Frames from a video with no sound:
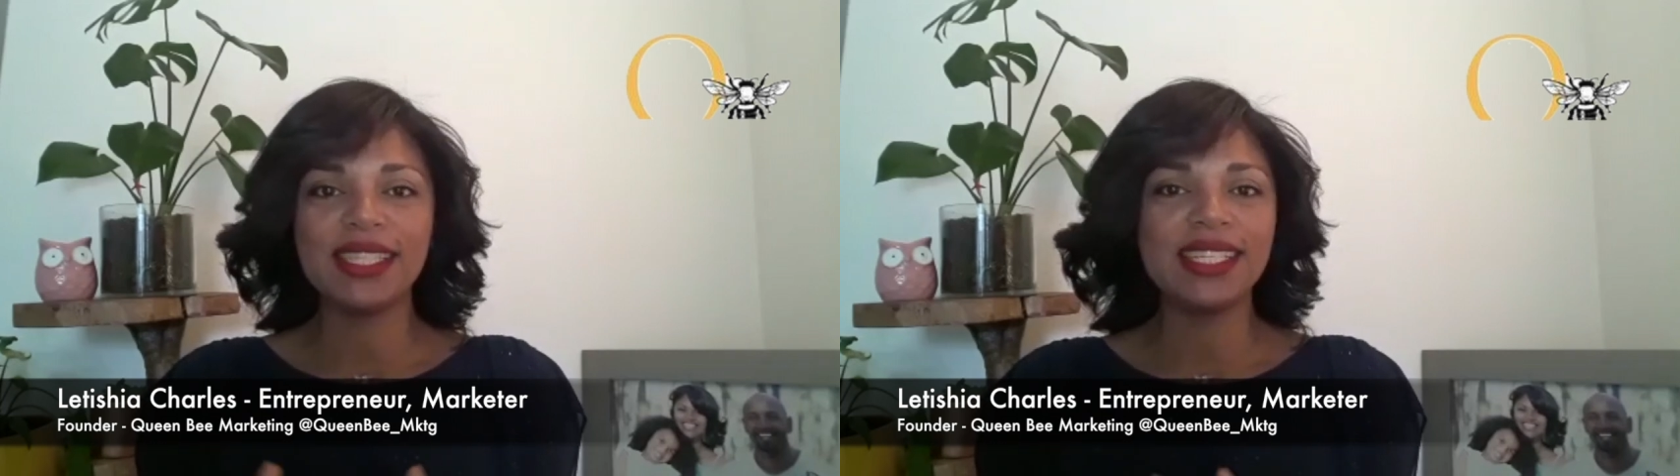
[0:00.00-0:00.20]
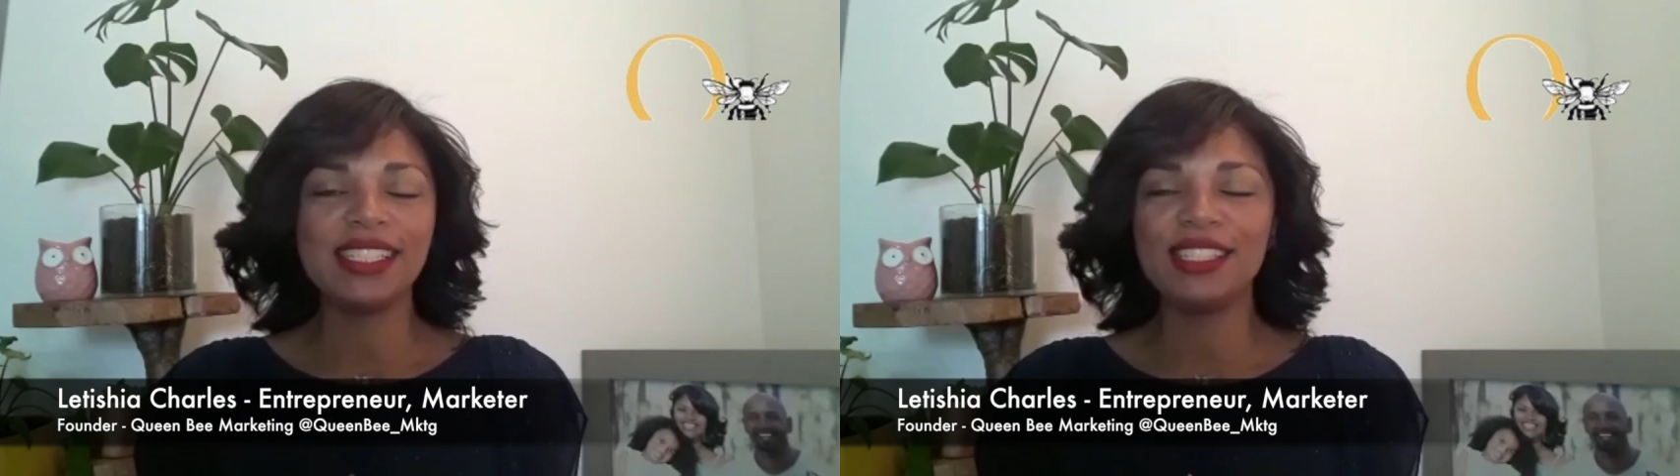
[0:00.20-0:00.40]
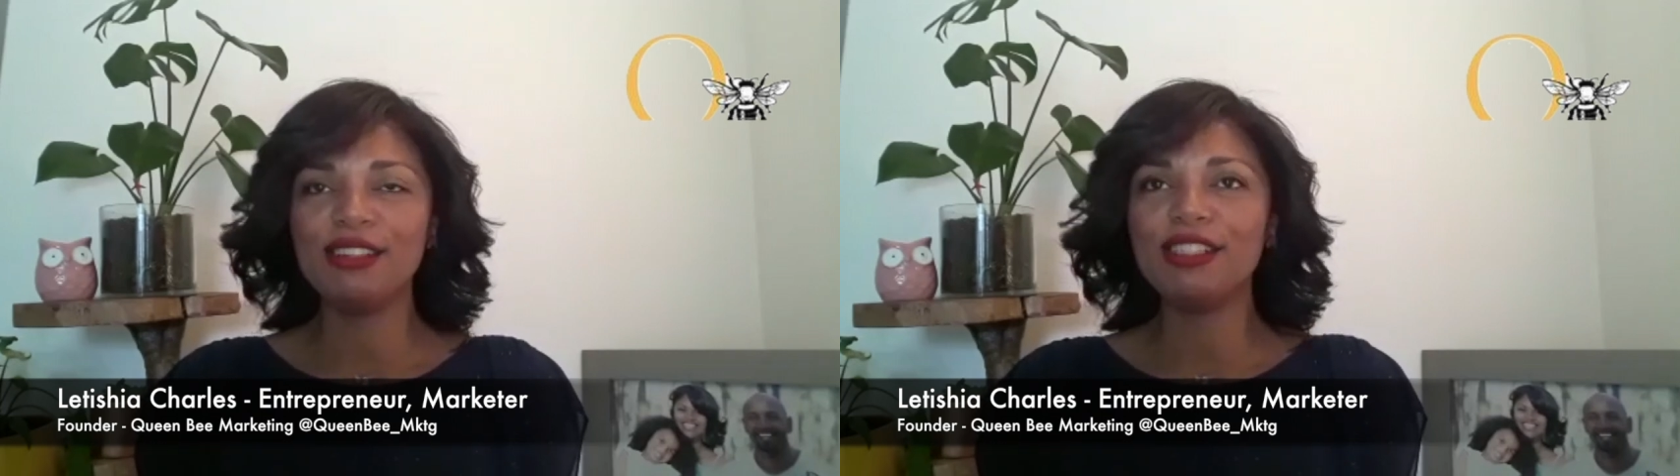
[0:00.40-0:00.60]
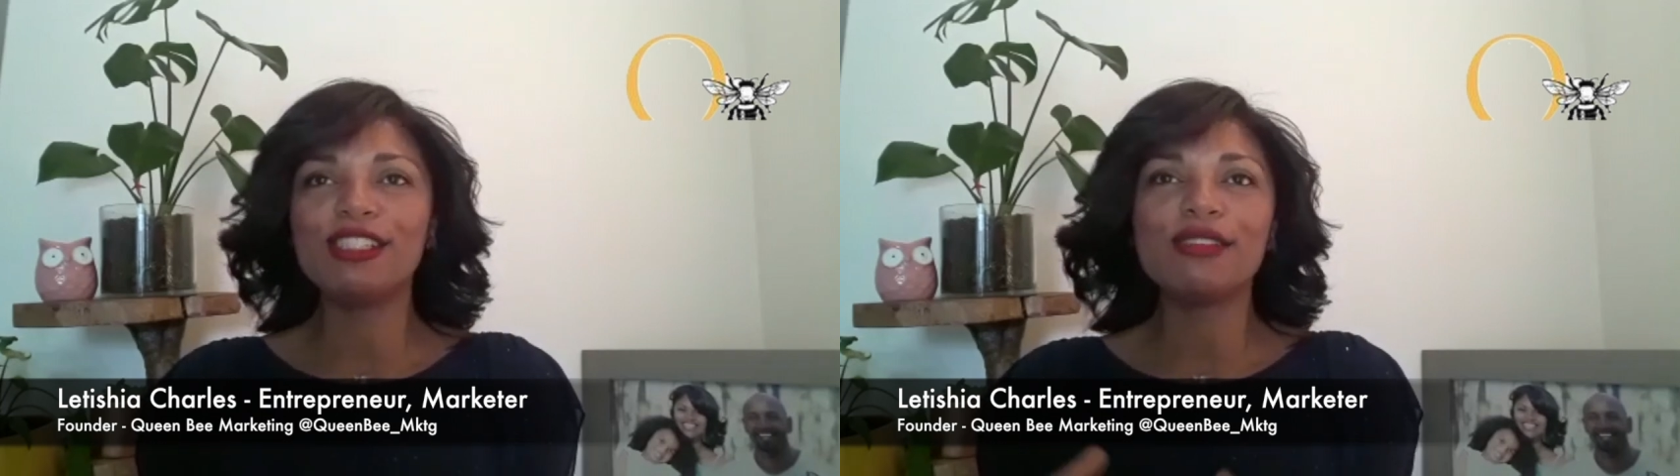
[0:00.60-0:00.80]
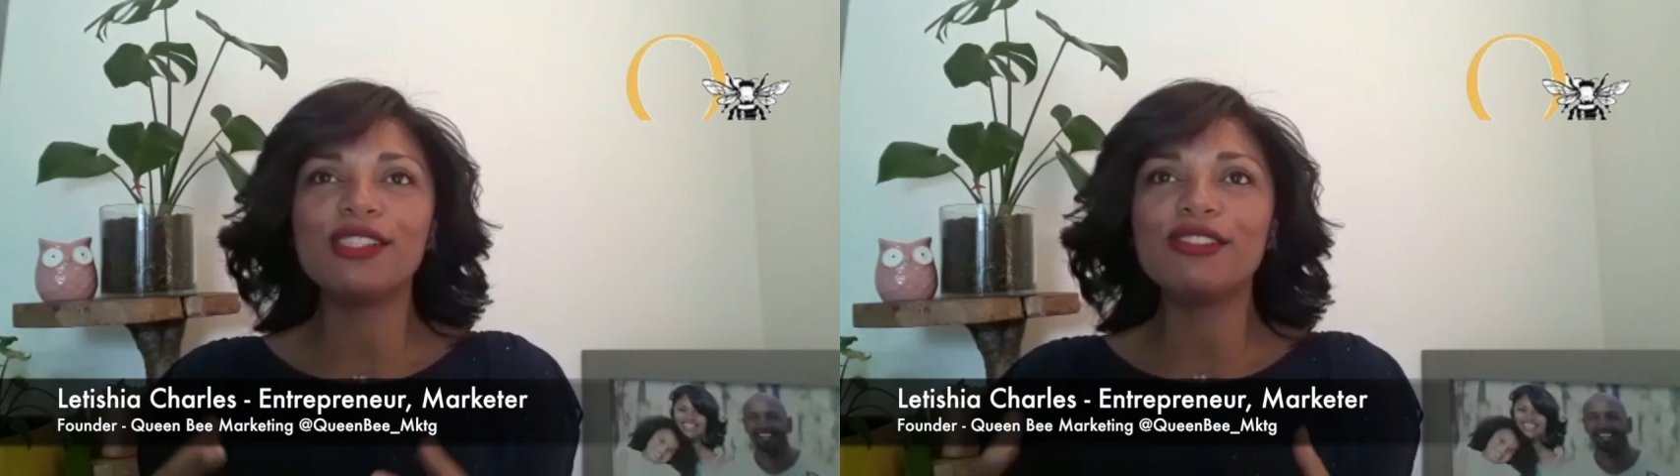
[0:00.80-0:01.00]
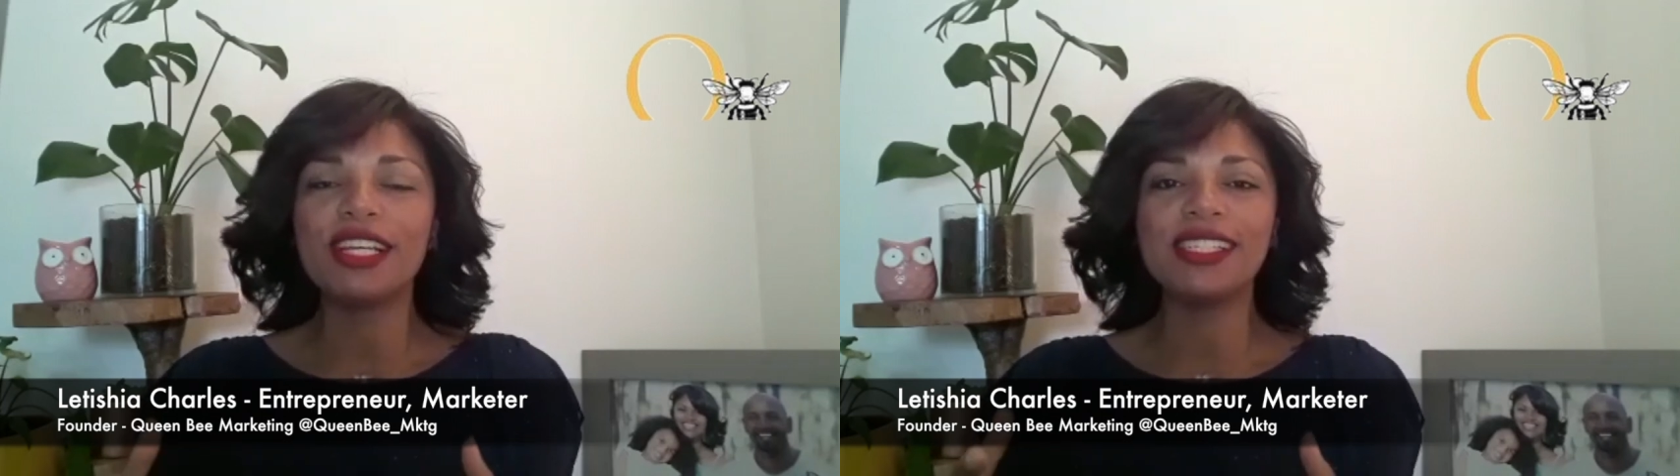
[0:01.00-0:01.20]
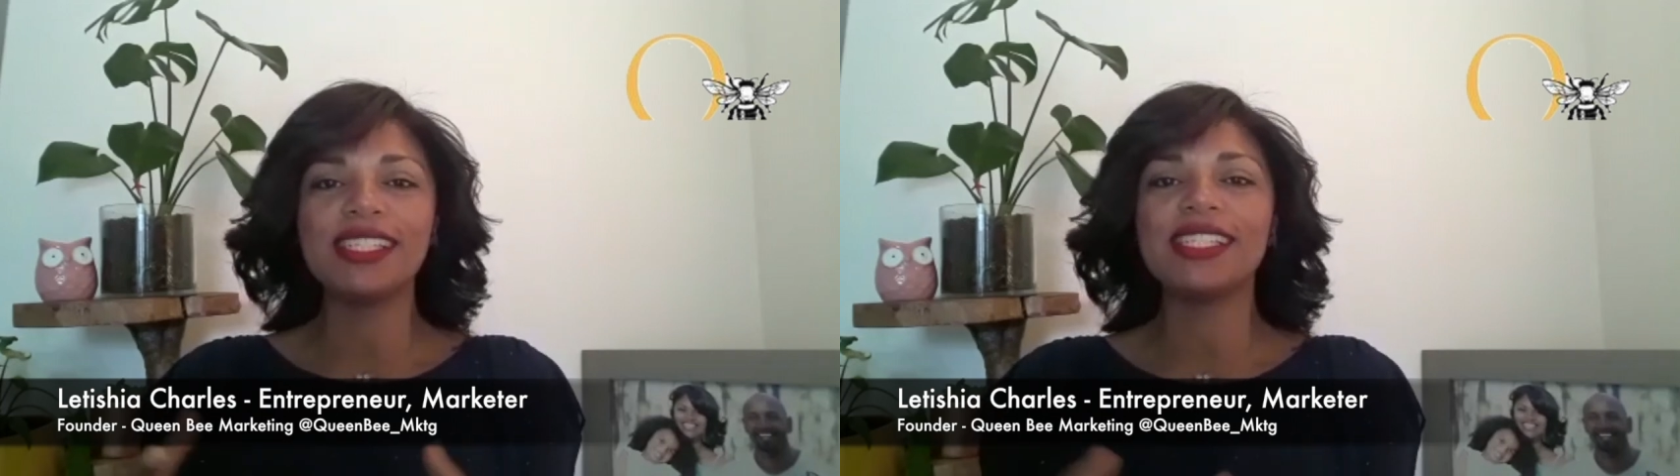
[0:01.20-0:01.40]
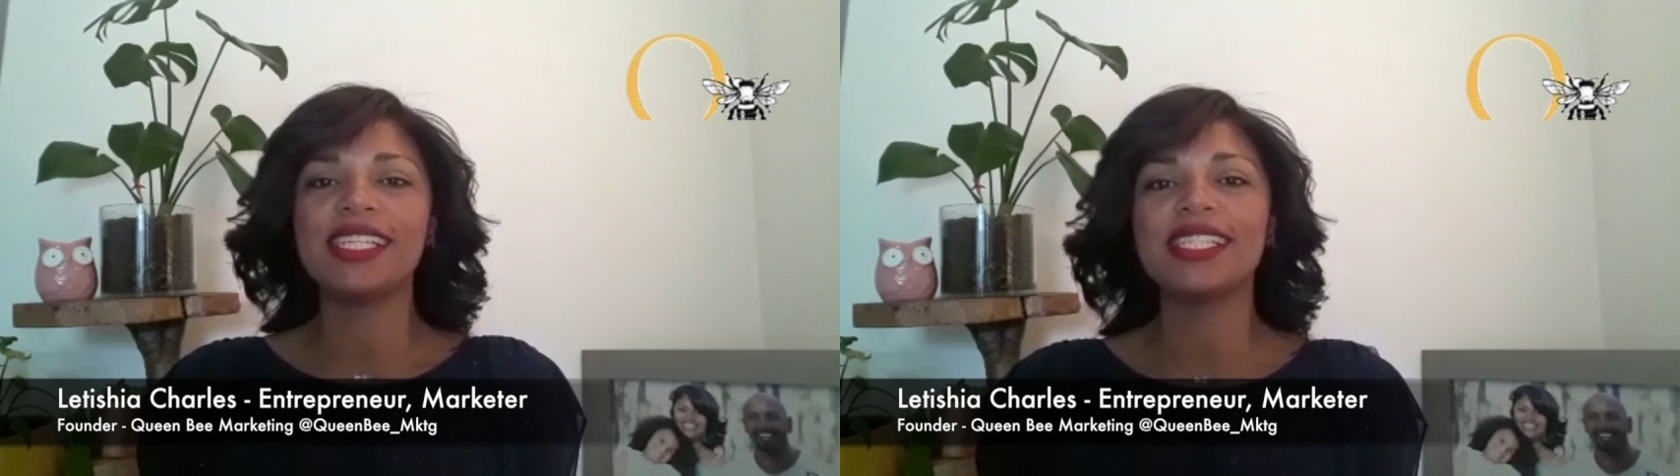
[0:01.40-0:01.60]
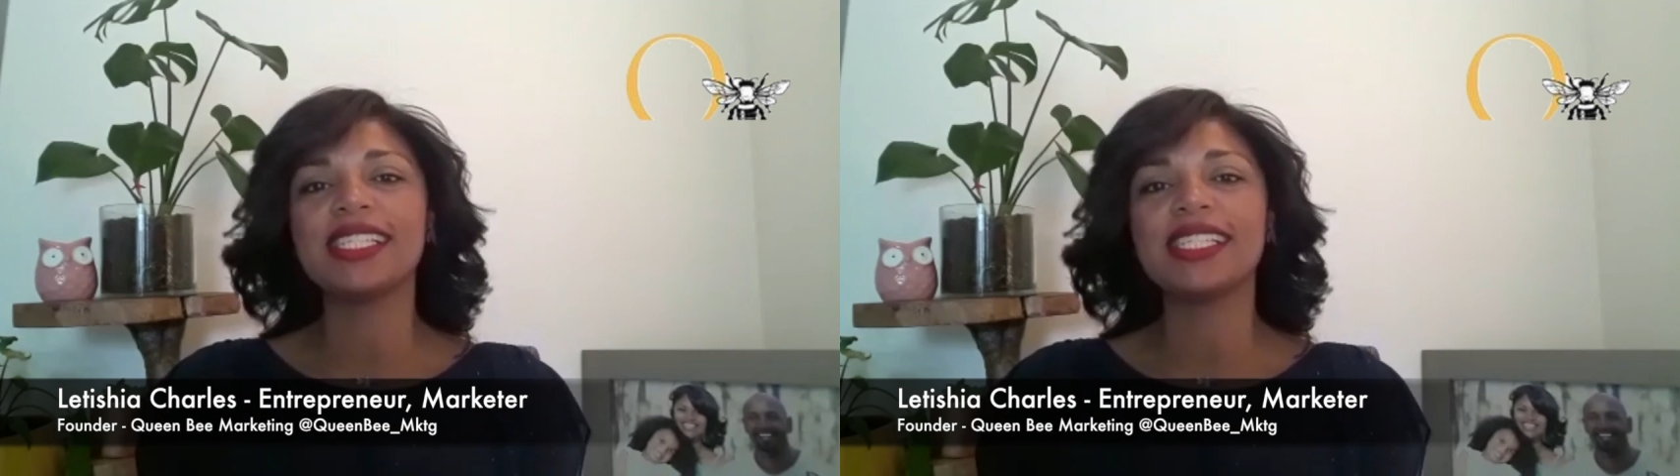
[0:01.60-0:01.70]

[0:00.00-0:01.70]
the series of stresses and